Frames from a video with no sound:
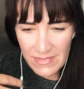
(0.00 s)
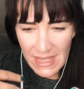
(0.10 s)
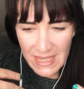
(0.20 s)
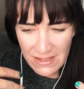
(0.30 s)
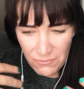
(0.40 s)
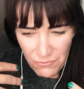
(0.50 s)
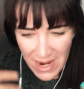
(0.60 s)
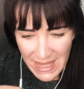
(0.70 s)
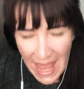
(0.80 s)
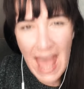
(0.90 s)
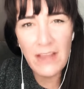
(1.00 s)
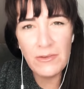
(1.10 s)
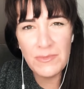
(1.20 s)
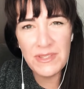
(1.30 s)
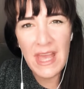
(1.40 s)
It really
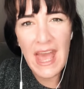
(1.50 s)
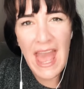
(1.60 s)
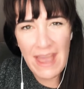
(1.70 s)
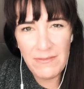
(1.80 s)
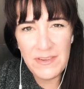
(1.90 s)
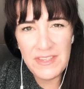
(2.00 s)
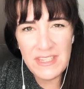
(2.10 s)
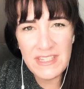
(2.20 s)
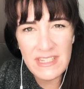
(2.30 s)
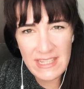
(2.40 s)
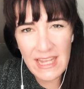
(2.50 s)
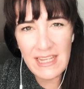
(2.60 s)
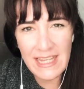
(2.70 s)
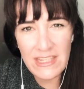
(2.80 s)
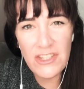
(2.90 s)
helps everything to
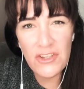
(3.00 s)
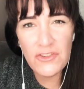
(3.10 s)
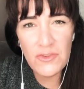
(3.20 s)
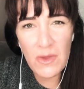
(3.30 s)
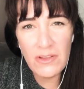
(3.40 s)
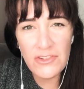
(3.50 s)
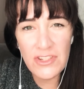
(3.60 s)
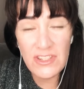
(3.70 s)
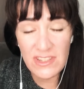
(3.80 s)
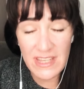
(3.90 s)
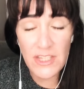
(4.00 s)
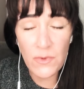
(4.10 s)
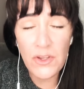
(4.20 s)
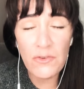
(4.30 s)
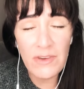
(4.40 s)
settle into your subconscious, because that's
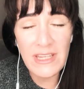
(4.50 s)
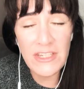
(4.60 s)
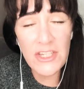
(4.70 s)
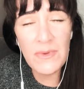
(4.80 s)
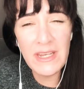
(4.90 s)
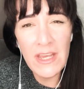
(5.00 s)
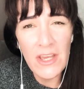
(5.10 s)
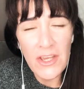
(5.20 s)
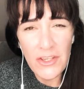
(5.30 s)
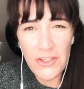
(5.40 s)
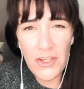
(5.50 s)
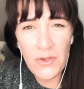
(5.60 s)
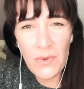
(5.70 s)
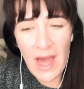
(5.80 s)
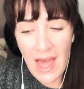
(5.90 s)
what you're really doing.
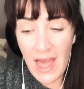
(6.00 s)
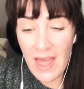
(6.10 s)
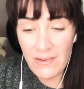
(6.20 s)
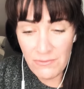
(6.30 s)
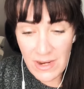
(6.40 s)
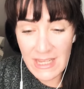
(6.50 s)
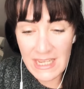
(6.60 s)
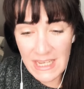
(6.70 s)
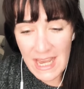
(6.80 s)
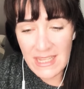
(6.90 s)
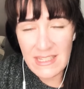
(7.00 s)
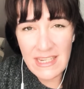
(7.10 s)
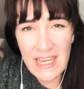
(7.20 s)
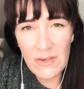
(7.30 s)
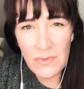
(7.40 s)
You are really connecting
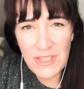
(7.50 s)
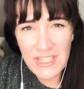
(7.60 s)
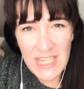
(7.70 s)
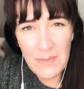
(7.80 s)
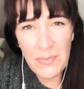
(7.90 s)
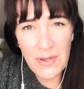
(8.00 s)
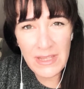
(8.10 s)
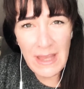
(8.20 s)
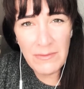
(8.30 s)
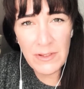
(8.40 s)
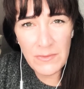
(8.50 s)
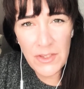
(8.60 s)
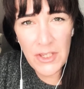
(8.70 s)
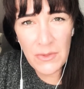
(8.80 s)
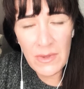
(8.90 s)
in with a deeper level of
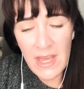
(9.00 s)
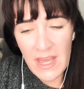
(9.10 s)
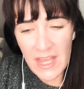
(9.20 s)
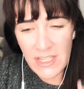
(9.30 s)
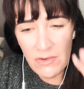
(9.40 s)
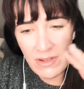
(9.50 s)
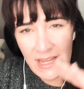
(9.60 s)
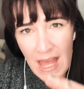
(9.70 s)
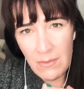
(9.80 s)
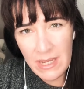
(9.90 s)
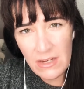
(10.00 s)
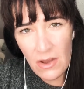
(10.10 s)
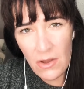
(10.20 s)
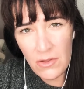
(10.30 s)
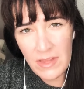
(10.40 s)
you, and you're allowing
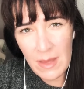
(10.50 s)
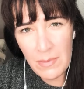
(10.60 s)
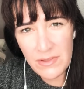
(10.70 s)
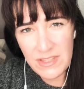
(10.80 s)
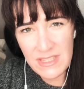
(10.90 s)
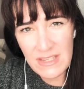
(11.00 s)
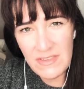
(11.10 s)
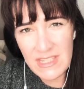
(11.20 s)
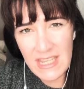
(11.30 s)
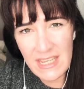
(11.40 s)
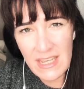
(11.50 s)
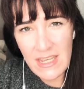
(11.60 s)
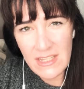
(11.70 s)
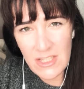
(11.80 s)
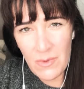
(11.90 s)
all that positivity
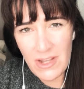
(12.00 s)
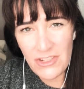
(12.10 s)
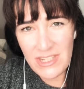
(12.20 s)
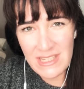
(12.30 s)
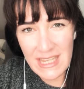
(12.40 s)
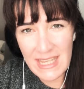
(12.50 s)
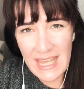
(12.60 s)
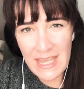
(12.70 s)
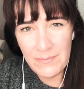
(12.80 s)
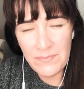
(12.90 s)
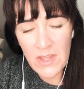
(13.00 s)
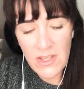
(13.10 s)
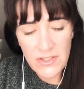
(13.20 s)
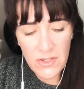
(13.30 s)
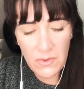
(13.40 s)
to actually sink in.
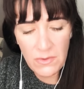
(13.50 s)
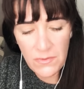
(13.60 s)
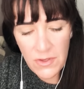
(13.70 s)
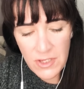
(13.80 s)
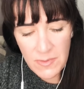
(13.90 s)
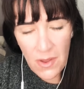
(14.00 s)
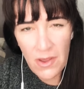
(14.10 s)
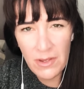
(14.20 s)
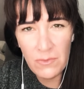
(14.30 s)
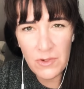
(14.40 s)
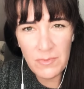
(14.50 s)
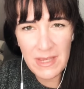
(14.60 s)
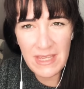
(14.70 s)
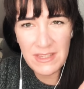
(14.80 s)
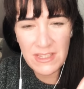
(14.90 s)
So the first point would
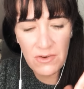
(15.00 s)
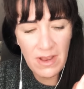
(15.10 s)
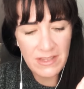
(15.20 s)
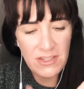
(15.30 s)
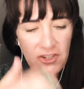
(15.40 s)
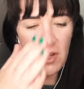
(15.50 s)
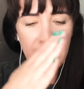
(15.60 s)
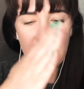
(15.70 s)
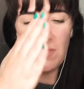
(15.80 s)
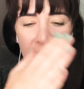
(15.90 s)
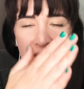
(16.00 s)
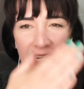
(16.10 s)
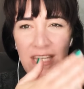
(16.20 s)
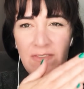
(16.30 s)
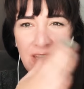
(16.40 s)
be this karate chop. So you could
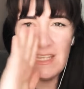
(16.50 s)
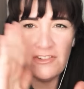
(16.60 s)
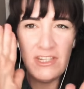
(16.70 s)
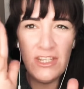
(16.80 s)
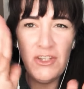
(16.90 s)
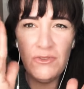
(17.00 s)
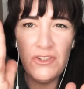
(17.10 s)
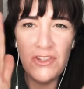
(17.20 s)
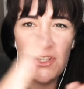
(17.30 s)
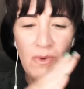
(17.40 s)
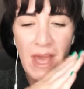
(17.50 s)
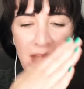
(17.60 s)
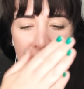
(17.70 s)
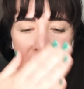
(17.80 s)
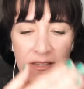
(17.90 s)
either literally use your two
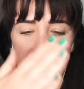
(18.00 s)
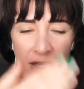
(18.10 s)
hands